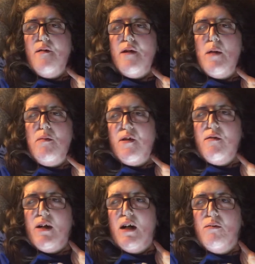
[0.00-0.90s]
I'm still
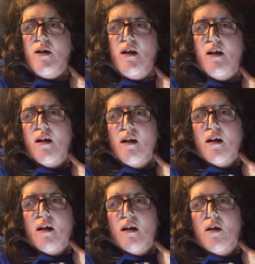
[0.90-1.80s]
recovering
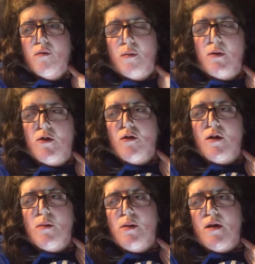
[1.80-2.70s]
from
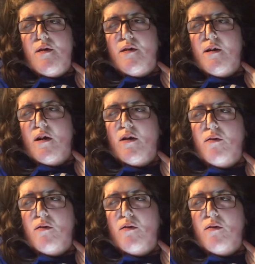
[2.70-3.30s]
trip so